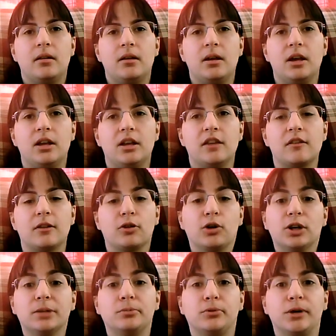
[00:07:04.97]
It is a
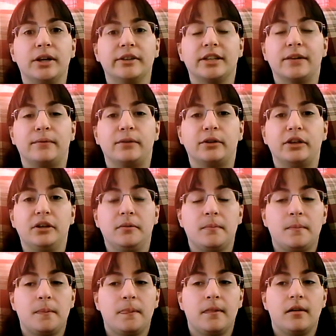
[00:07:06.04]
learning point definitely,
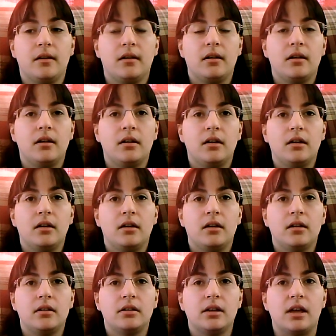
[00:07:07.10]

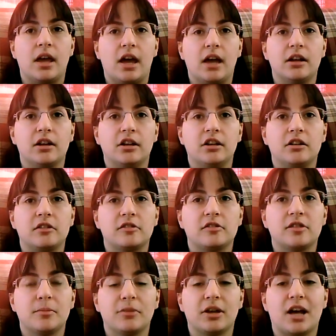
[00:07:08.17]
and it is
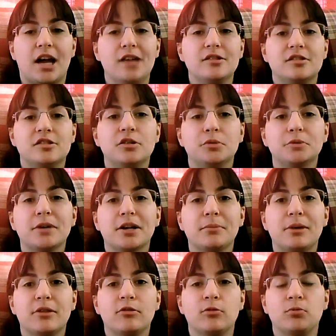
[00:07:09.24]
something I still would
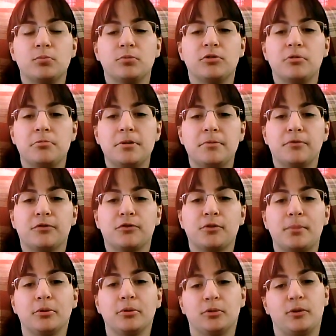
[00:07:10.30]
recommend to to be for
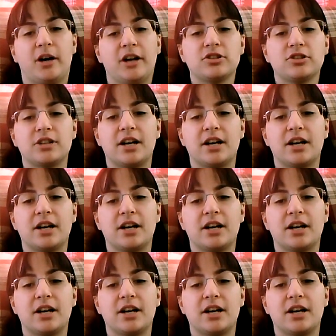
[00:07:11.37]
people to watch.